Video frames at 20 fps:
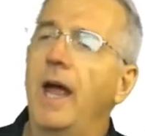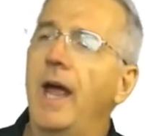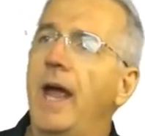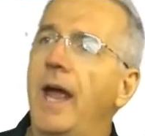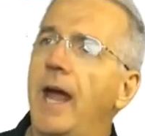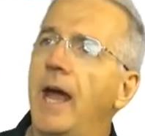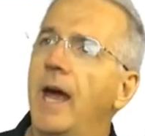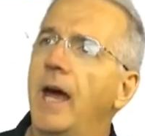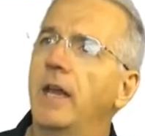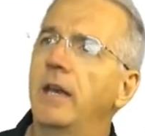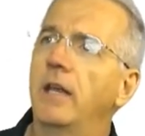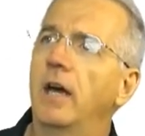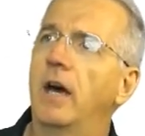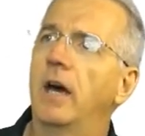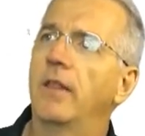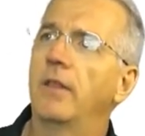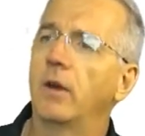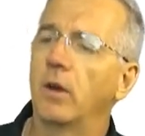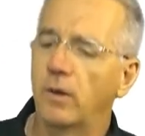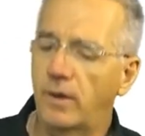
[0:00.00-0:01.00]
And
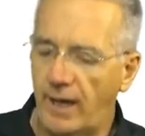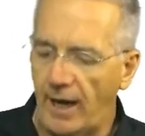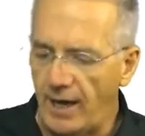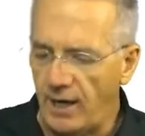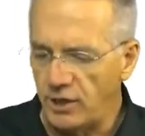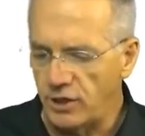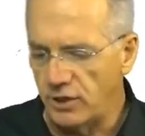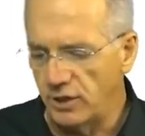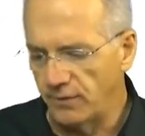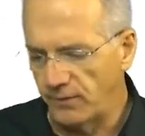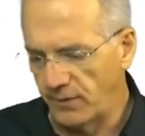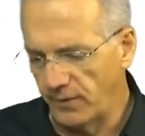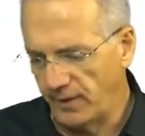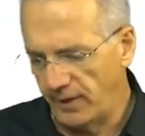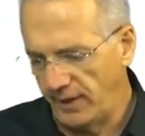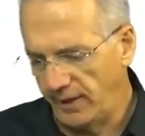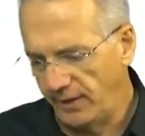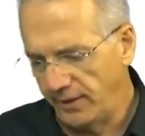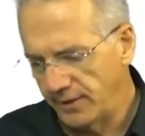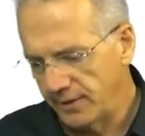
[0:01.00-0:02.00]
uh, the location for
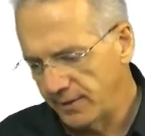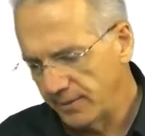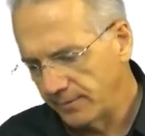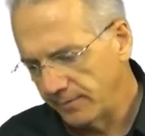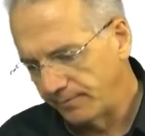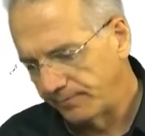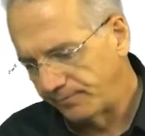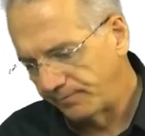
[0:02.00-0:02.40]
these,